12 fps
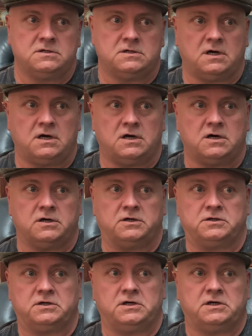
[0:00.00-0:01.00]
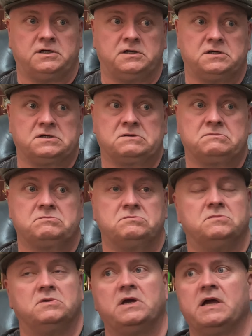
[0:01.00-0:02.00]
our uh,
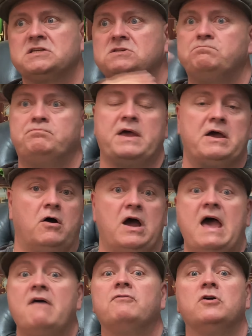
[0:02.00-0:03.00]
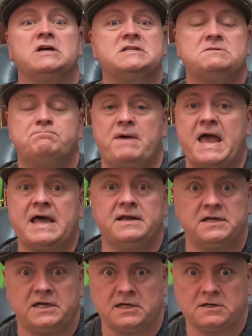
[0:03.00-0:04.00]
exp ever
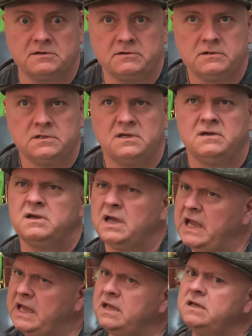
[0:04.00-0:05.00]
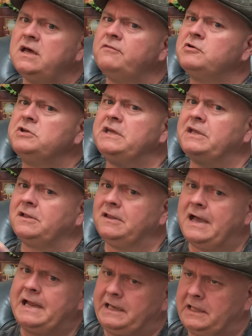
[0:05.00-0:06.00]
expanding and ever
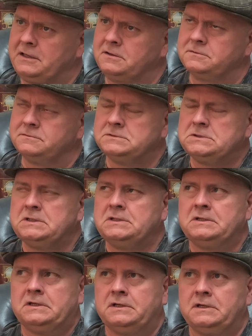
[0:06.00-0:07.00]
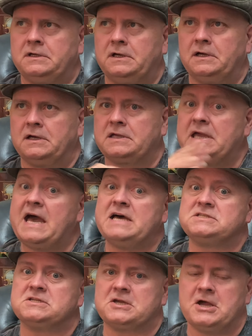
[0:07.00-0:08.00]
declining uh,
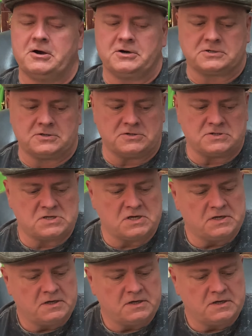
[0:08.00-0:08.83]
cast of characters,